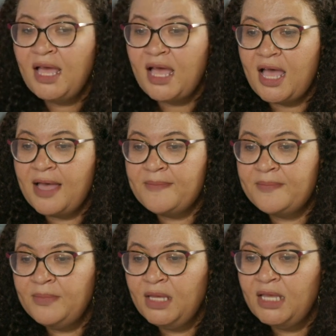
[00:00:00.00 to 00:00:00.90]

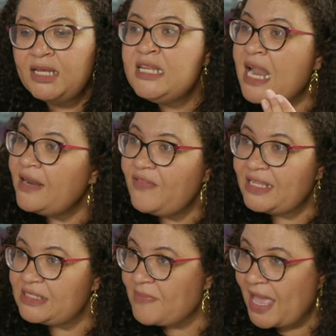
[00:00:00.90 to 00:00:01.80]
none of
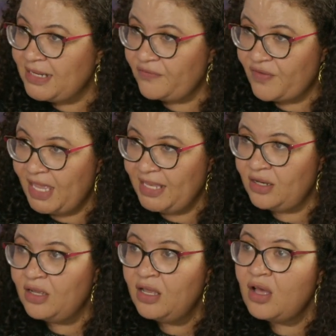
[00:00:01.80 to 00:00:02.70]
that's
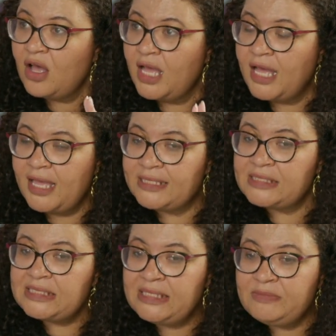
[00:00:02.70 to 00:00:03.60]
magnified. It
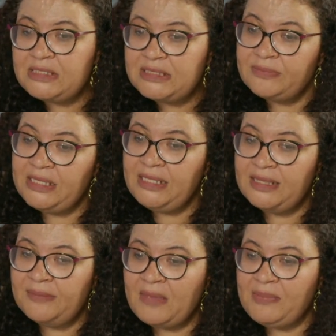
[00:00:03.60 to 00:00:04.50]
seemed to me
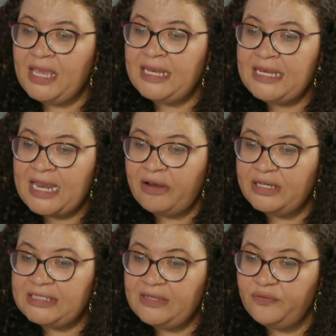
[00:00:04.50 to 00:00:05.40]
that maybe a
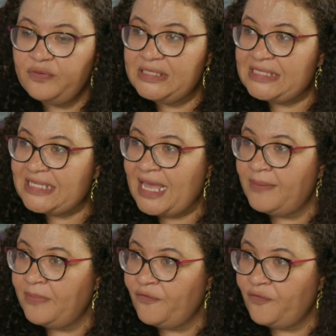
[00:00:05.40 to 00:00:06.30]
narrative was
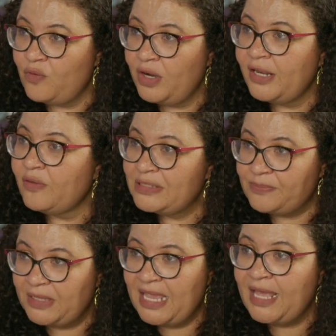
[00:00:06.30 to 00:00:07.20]
set before, there was a
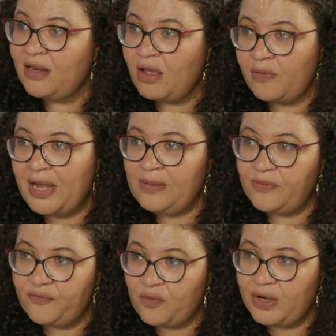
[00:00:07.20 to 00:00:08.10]
plan already
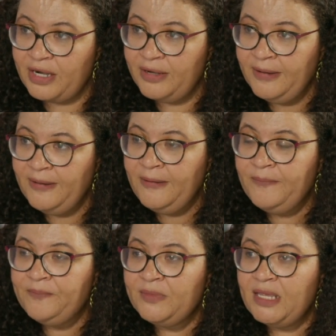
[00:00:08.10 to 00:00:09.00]
before.
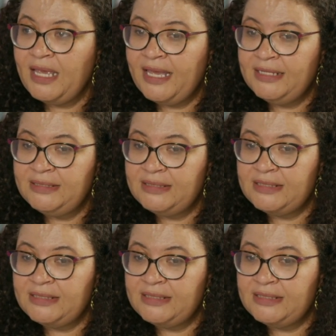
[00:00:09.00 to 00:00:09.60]
And